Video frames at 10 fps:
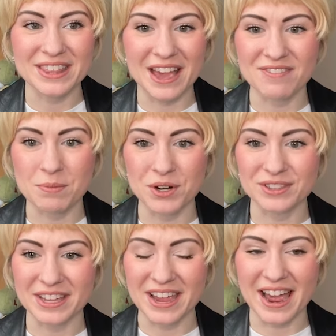they have the
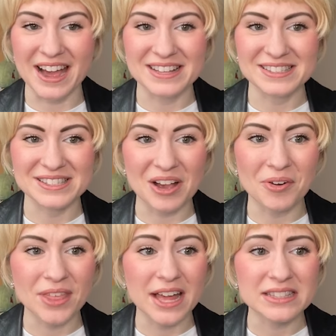birthday hats.
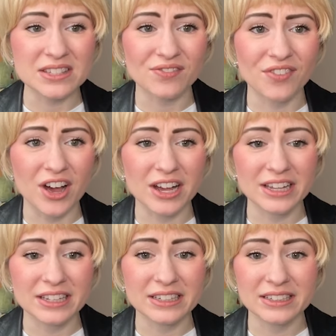Oh, that's
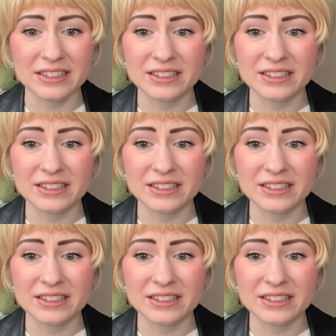fun.